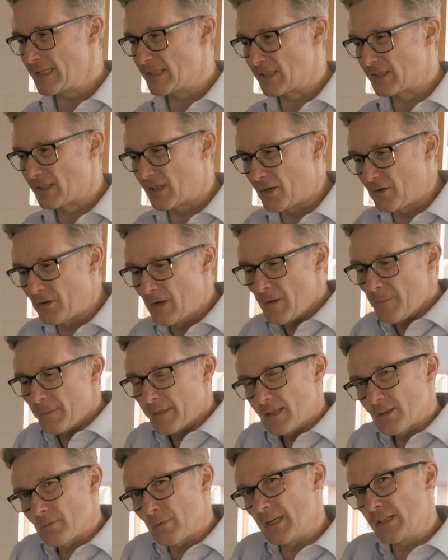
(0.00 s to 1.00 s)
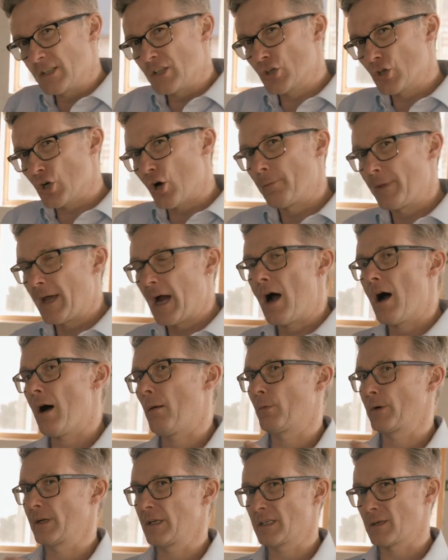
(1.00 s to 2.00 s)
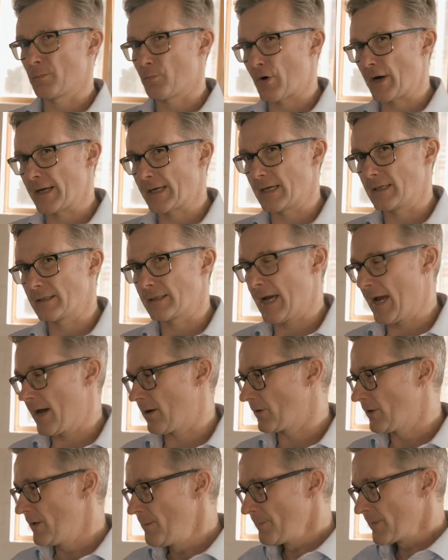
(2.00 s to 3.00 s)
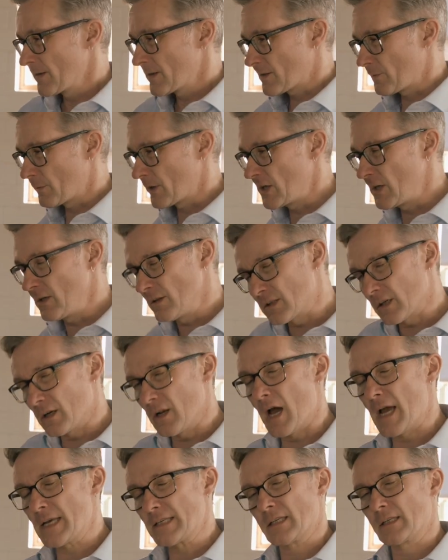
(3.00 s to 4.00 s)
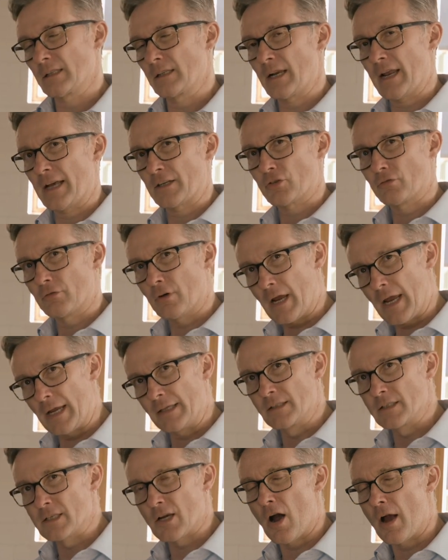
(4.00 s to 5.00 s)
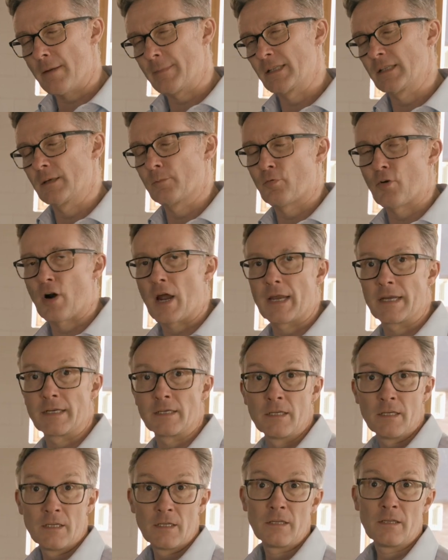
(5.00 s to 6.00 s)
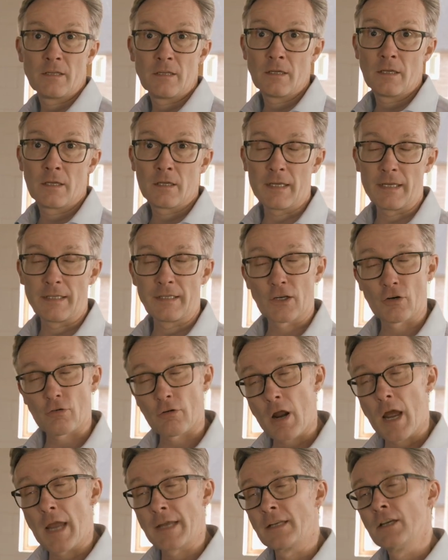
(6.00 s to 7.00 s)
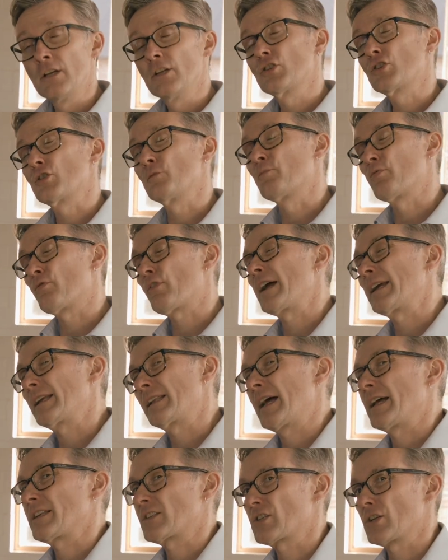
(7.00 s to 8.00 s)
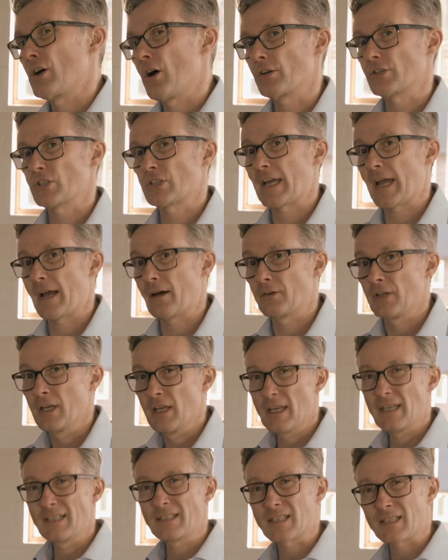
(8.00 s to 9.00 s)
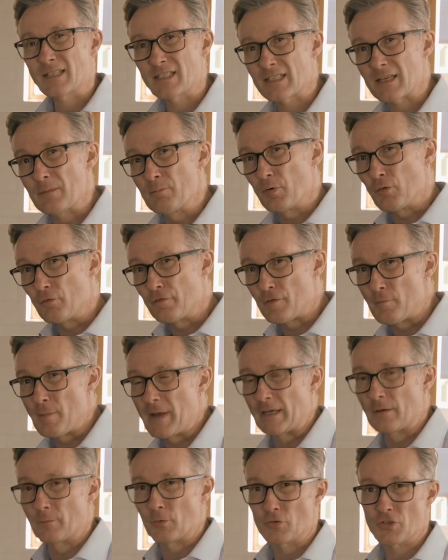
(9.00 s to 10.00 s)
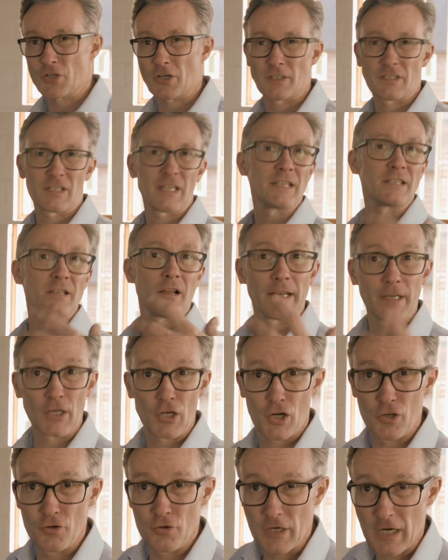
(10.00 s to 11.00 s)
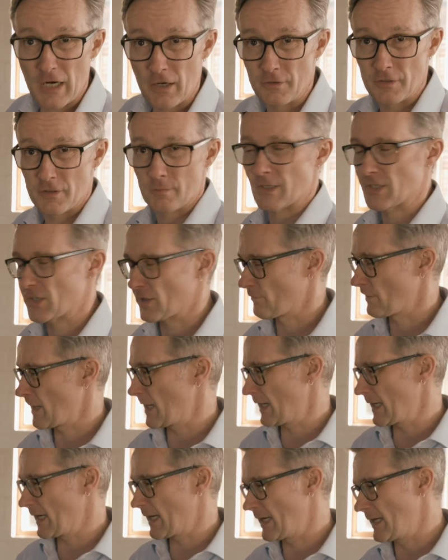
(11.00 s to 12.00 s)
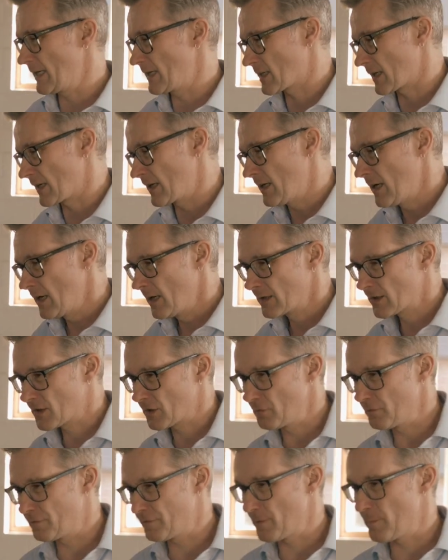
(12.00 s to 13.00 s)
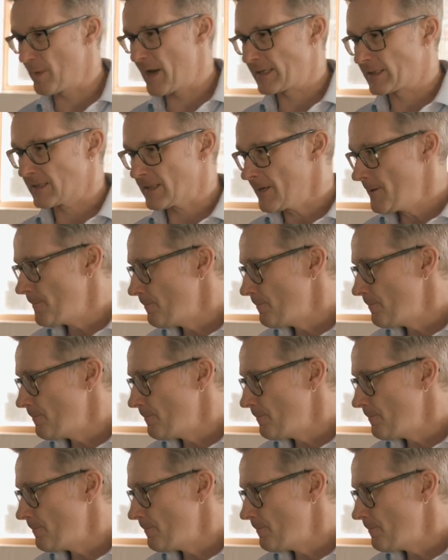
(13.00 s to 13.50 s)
to do is we need to chop that up, we need to break it down. So we're utilizing the natural enzyme in the grain to break that starch down into simple fermentable sugars, things like glucose, which are really easy to ferment.